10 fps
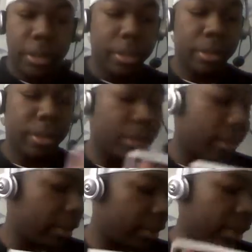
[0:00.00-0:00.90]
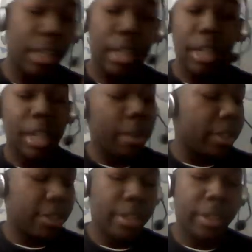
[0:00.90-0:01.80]
it goes in conjunction. That
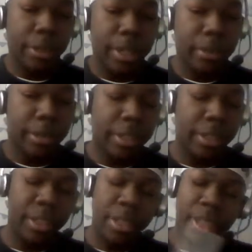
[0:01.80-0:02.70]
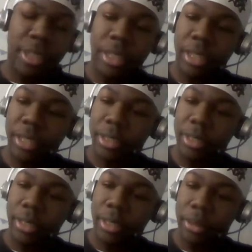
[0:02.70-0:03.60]
was Tuttle, by the way.
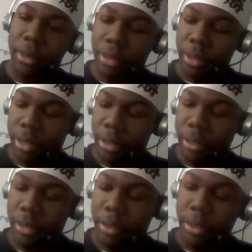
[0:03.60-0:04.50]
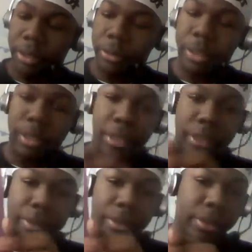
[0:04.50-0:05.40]
This also goes in conjunction with
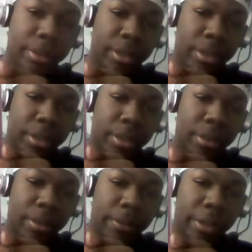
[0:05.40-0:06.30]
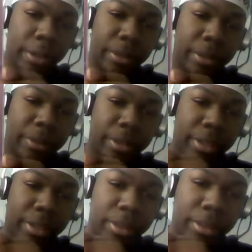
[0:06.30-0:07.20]
this one, verbs of
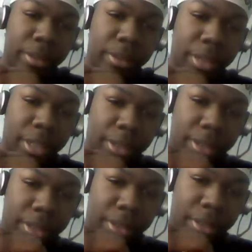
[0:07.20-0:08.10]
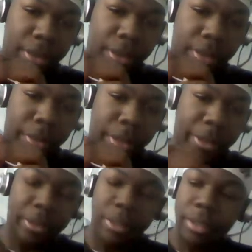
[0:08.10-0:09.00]
essential and essentials of
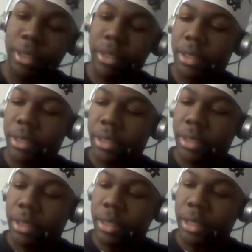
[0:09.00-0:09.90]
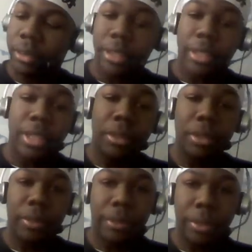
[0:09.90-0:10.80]
grammar. This not only
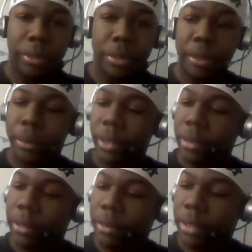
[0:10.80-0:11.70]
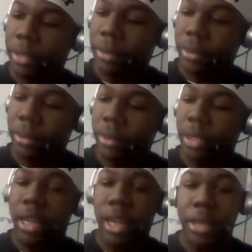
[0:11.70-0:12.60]
tells you the verbs, but also tells you
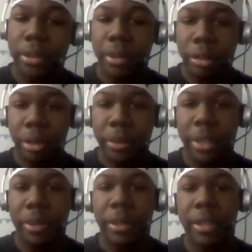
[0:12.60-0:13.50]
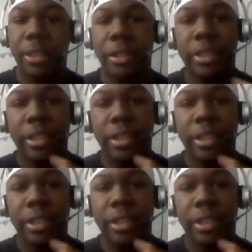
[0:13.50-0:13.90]
how to incorporate them into your